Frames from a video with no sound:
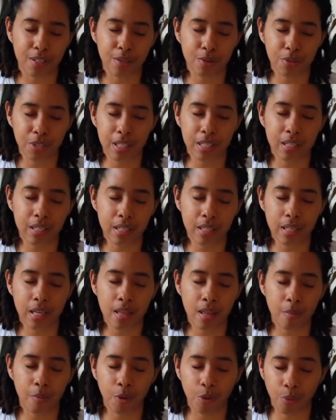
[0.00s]
So just to
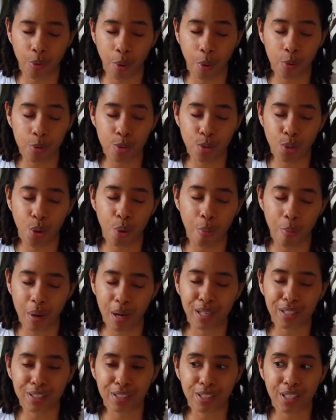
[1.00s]
see them grow so
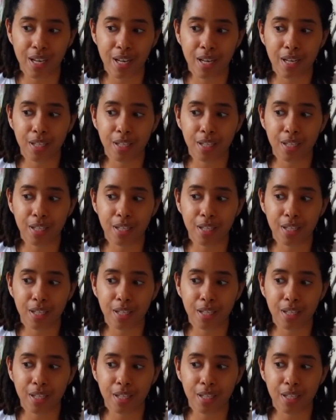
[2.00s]
much